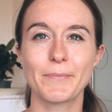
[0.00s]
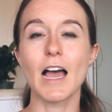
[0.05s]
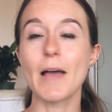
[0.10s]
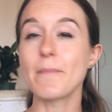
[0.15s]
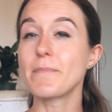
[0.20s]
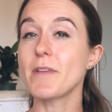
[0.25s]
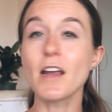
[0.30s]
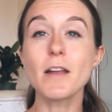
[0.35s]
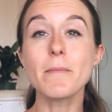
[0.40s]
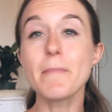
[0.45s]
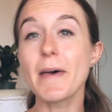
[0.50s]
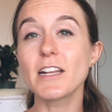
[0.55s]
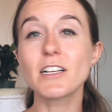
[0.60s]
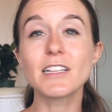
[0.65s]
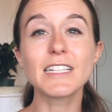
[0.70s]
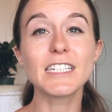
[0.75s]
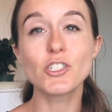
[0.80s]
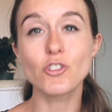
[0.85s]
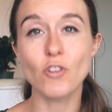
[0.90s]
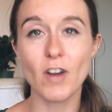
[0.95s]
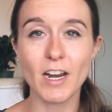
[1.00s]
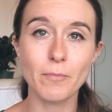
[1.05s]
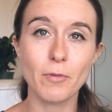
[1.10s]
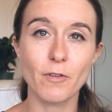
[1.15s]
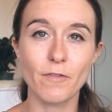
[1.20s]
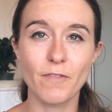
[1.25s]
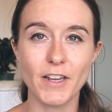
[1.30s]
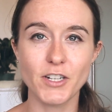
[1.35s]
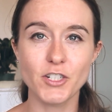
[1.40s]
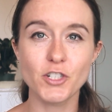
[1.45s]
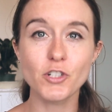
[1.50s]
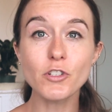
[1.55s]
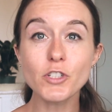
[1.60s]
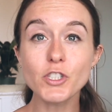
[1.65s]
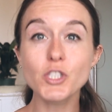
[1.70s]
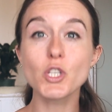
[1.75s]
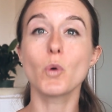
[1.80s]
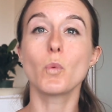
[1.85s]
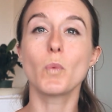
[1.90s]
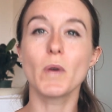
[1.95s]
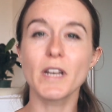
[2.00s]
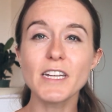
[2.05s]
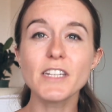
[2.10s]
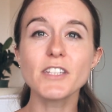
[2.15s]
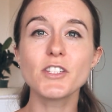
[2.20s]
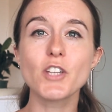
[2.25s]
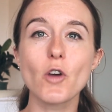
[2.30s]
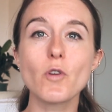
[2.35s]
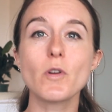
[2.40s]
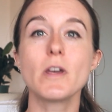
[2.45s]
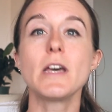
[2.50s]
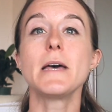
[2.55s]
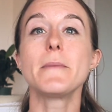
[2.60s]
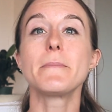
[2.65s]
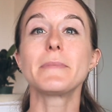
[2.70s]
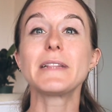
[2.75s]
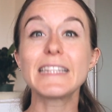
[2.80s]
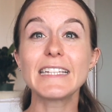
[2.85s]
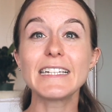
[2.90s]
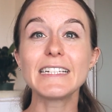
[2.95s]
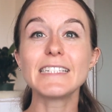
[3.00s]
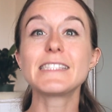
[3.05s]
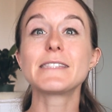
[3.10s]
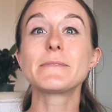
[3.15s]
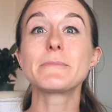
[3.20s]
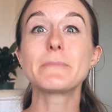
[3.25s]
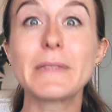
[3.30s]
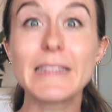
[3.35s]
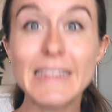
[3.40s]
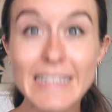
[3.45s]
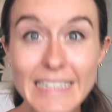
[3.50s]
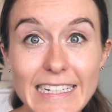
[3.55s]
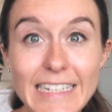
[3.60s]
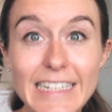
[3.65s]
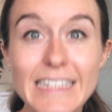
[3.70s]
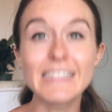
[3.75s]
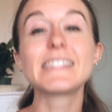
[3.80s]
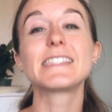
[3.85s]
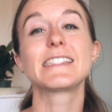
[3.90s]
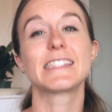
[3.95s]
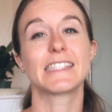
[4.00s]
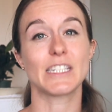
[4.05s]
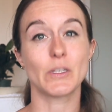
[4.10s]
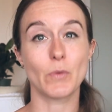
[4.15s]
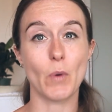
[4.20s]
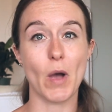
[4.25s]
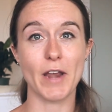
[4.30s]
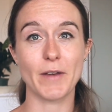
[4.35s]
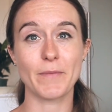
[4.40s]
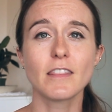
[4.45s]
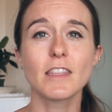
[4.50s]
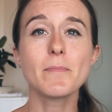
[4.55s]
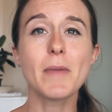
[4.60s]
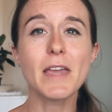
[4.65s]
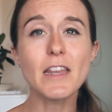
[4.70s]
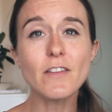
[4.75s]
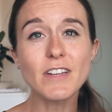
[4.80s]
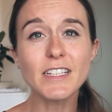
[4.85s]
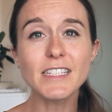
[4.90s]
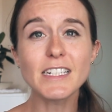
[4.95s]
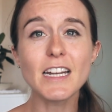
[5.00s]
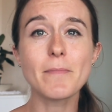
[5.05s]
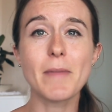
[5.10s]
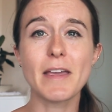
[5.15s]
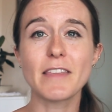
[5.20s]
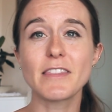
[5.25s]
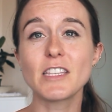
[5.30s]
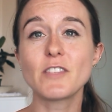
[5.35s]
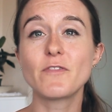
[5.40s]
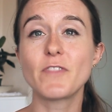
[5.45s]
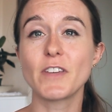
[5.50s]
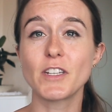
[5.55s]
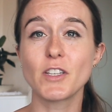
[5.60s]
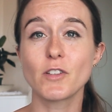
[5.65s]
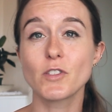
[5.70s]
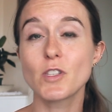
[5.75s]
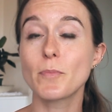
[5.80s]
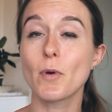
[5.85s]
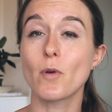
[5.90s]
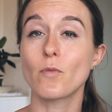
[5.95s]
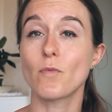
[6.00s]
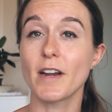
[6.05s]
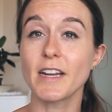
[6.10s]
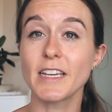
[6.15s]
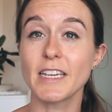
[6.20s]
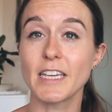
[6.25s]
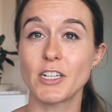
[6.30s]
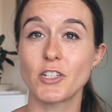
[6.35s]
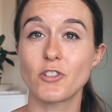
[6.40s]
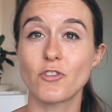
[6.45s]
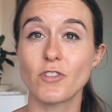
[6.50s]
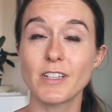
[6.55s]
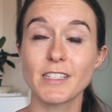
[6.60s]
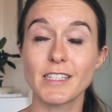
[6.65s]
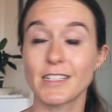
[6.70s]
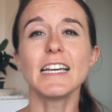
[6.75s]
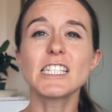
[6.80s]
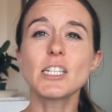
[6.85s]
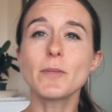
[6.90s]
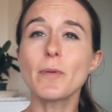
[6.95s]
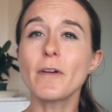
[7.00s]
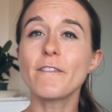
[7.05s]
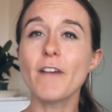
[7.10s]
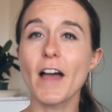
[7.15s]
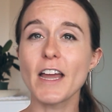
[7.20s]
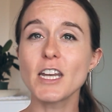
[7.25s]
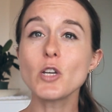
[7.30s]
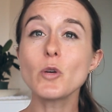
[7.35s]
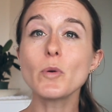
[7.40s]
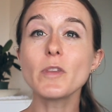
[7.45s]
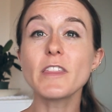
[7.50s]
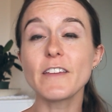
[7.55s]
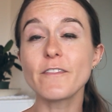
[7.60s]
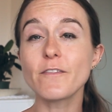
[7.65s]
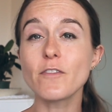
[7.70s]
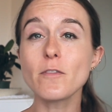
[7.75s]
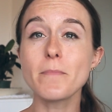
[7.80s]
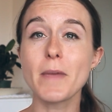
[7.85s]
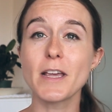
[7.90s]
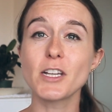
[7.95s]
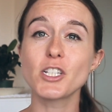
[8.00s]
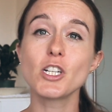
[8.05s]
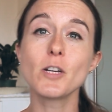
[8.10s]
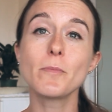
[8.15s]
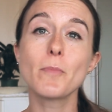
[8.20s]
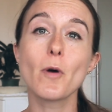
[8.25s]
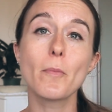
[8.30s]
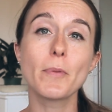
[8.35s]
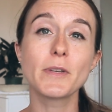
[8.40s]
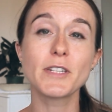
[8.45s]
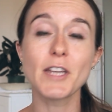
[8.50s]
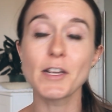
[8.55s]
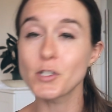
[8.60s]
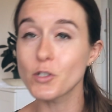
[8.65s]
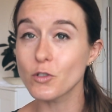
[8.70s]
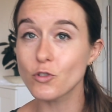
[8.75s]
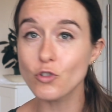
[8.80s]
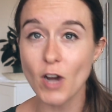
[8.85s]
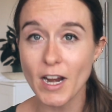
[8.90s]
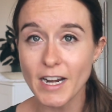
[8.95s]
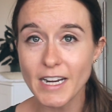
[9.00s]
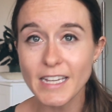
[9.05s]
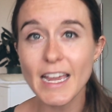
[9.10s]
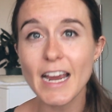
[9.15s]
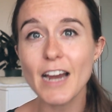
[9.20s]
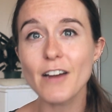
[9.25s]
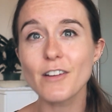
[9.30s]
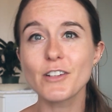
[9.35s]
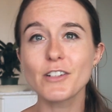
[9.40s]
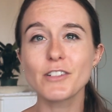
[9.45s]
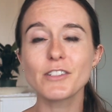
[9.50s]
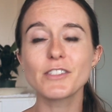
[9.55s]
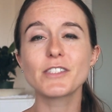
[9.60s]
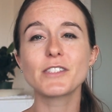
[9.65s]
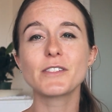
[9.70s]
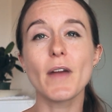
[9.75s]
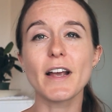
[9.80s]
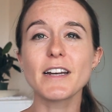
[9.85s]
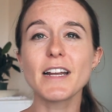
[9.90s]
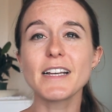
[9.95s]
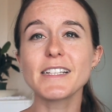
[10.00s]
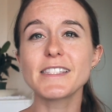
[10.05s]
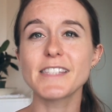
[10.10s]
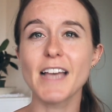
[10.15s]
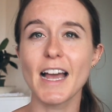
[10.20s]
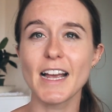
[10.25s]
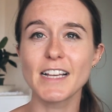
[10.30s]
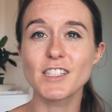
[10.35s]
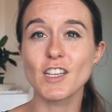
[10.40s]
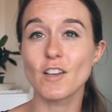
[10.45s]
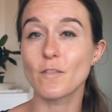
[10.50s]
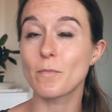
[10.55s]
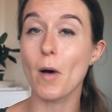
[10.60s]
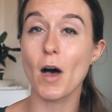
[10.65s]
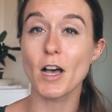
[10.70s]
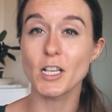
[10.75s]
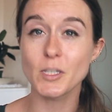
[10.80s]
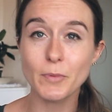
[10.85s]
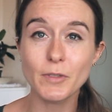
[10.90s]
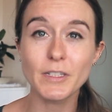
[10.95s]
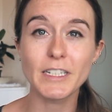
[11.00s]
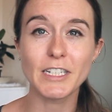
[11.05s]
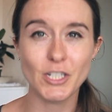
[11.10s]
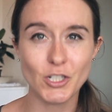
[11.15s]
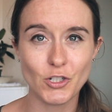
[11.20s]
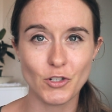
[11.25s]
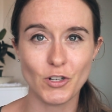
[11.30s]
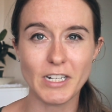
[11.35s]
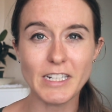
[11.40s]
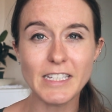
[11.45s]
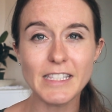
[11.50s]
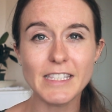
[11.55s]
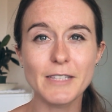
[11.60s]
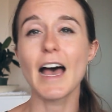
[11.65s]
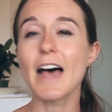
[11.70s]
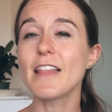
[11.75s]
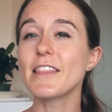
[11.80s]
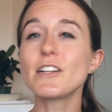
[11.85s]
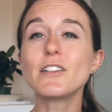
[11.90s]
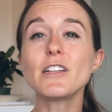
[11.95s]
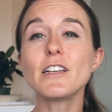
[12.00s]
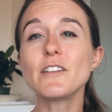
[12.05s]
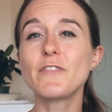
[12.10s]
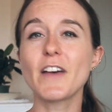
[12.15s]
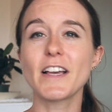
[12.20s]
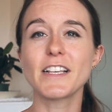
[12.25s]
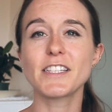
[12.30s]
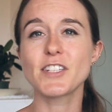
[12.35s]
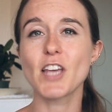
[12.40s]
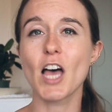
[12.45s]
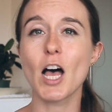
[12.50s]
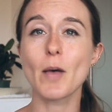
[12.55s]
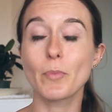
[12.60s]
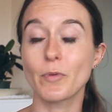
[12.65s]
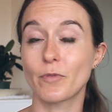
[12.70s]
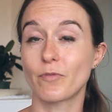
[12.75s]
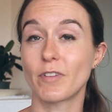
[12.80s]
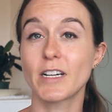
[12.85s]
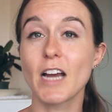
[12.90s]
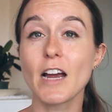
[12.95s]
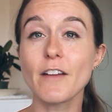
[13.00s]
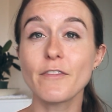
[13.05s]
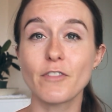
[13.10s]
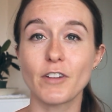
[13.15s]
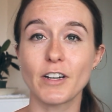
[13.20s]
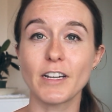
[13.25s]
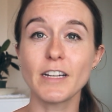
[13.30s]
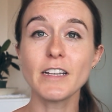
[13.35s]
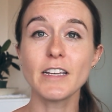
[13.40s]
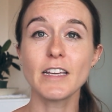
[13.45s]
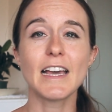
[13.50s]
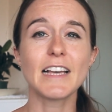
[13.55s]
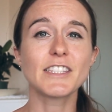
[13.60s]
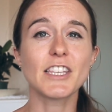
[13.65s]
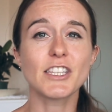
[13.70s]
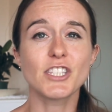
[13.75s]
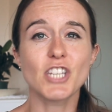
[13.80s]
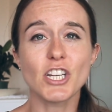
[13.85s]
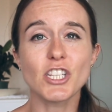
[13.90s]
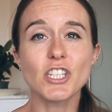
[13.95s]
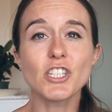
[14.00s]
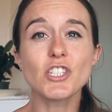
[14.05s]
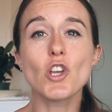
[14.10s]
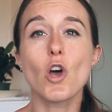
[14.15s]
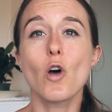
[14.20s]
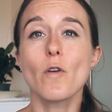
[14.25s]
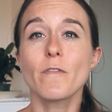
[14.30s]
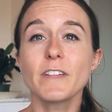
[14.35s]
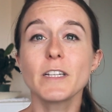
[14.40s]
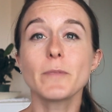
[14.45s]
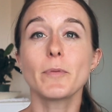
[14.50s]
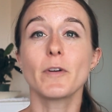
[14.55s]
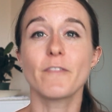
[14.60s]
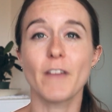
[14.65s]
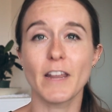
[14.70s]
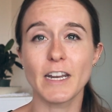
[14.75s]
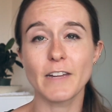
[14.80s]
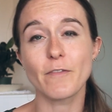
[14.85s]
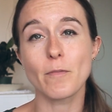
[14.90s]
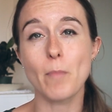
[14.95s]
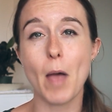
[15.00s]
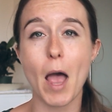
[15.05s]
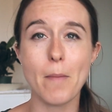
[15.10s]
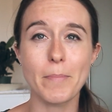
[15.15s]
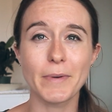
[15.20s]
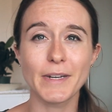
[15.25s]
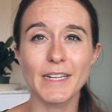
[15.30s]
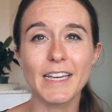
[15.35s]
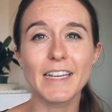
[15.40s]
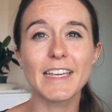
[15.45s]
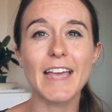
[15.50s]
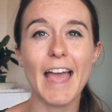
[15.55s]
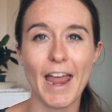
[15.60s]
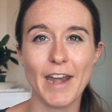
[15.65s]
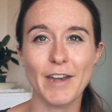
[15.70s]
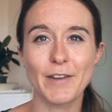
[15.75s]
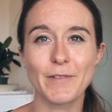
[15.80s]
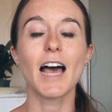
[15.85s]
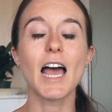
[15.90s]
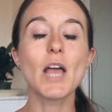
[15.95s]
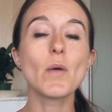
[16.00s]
I'm not a medically trained professional, so when in doubt, please see one. The main reason I made these videos about running injuries is to provide you with information about potential training errors, recognize signs of possible injuries, a little advice to help with recovery, and suggestions to hopefully prevent it from happening again.